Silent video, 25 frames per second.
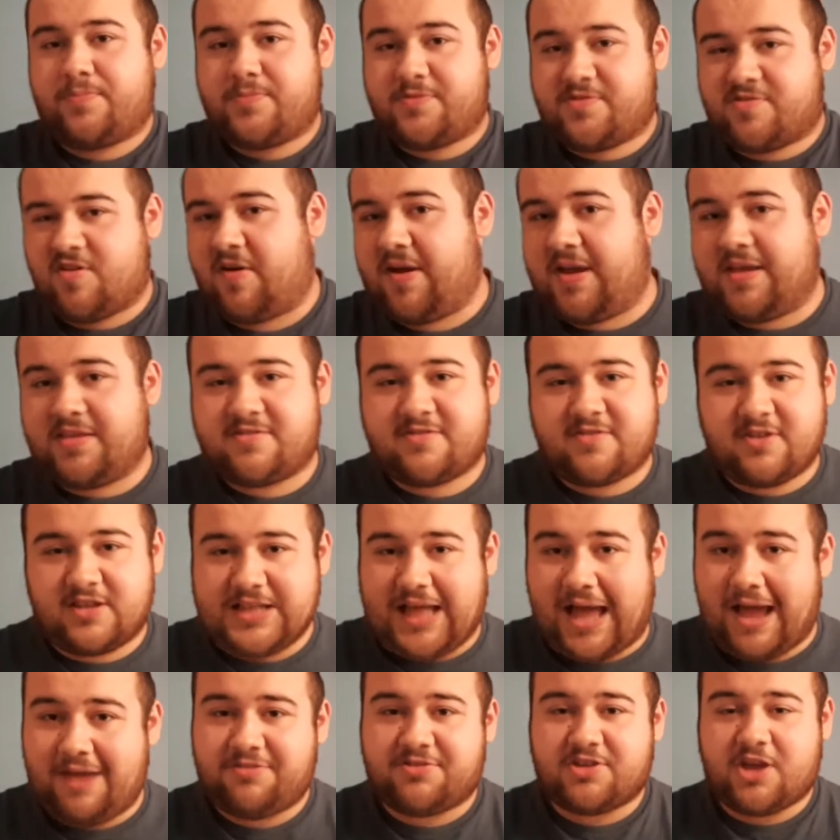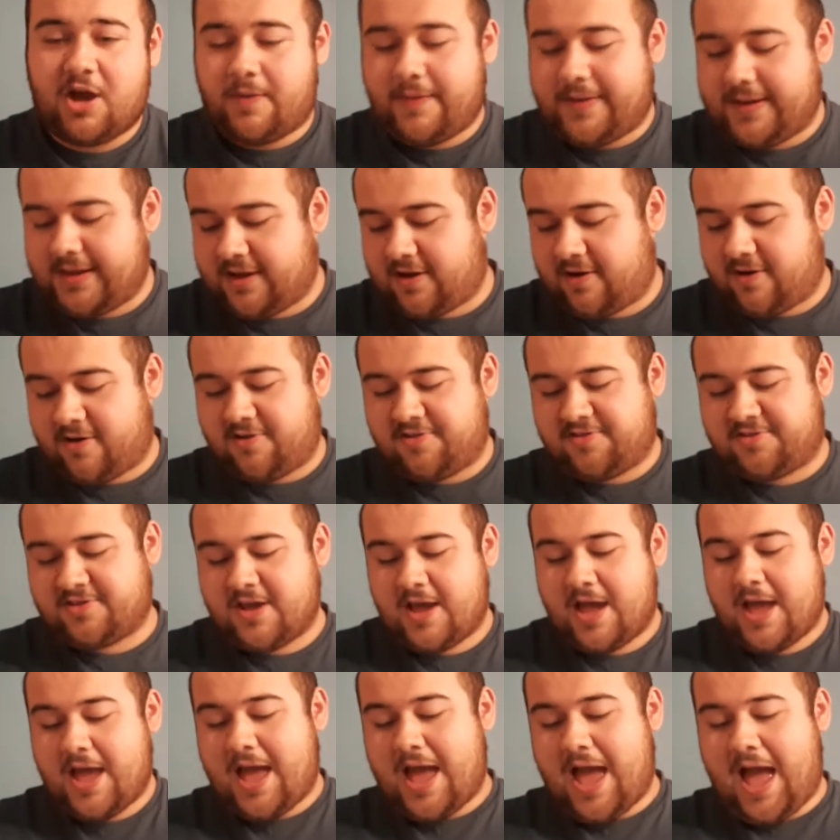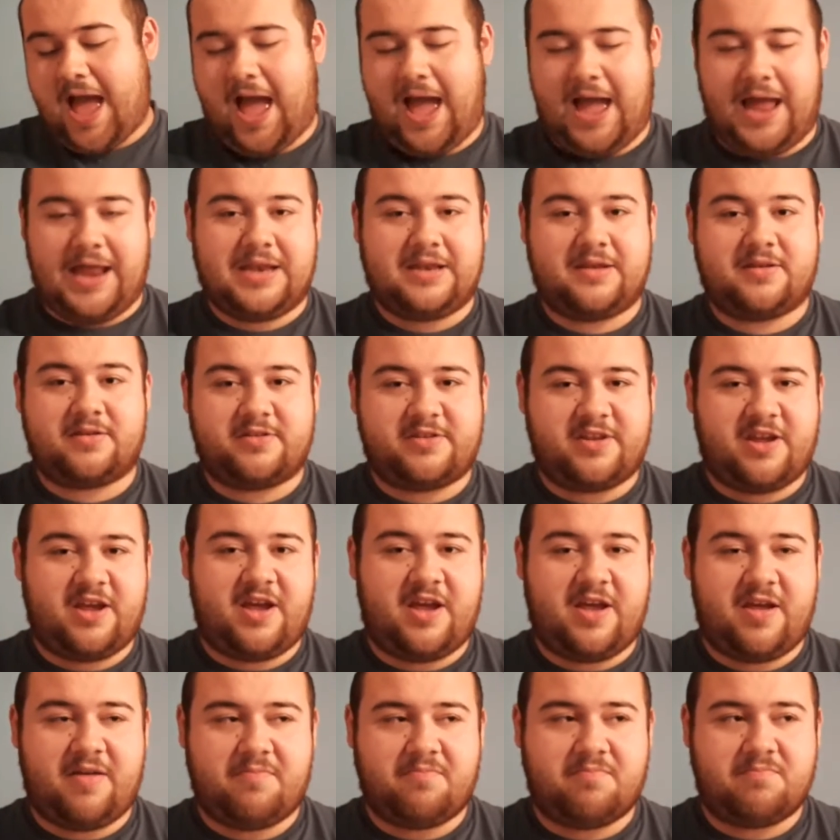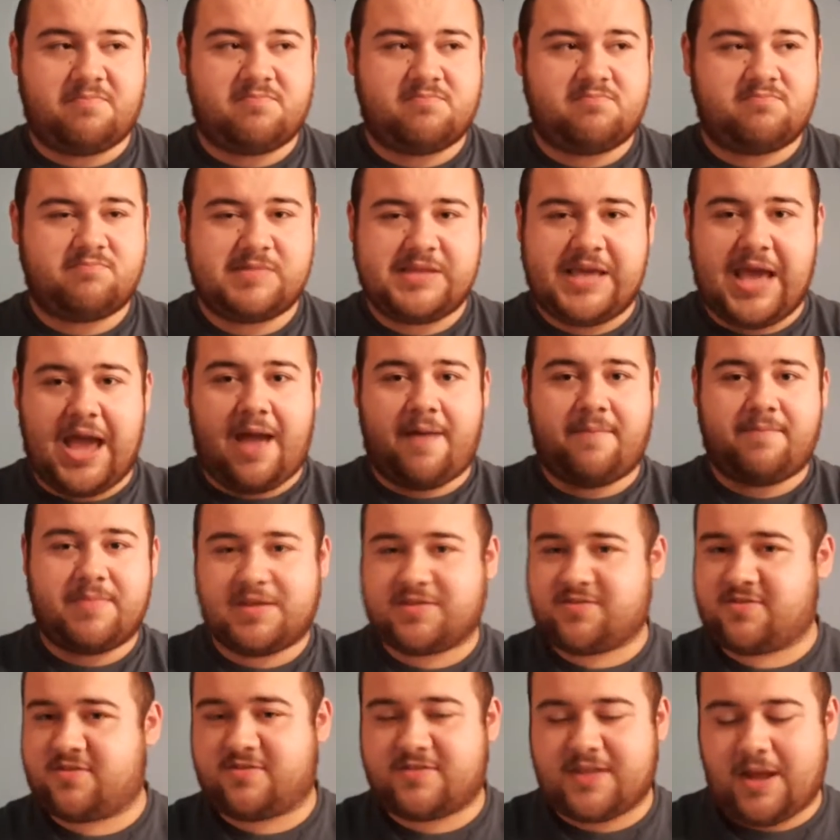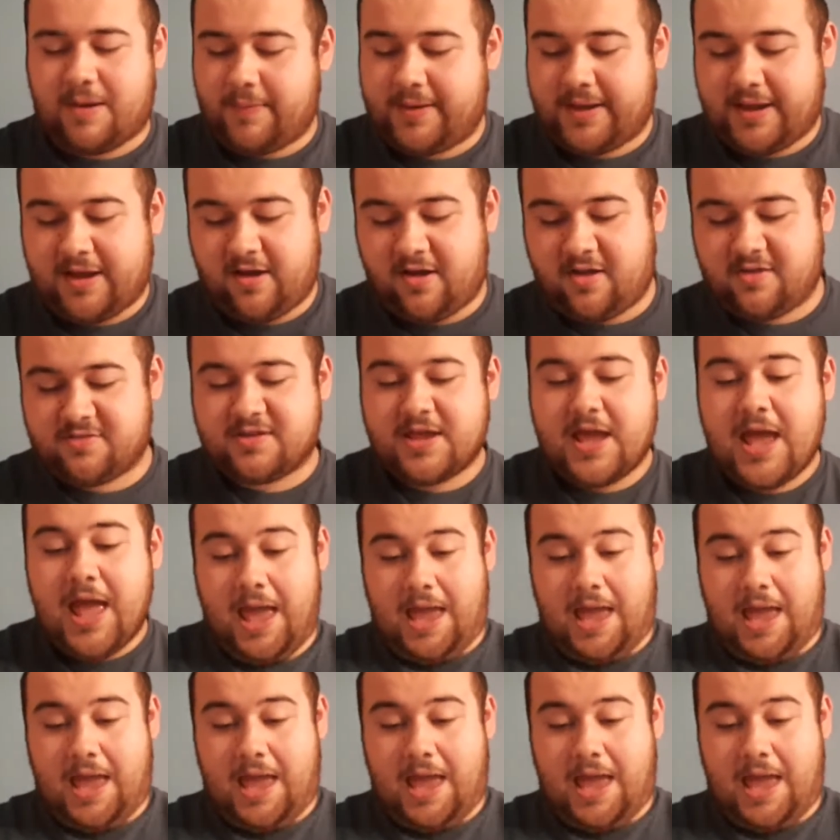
So it's so life's going good, and um, yeah, that's just how it goes.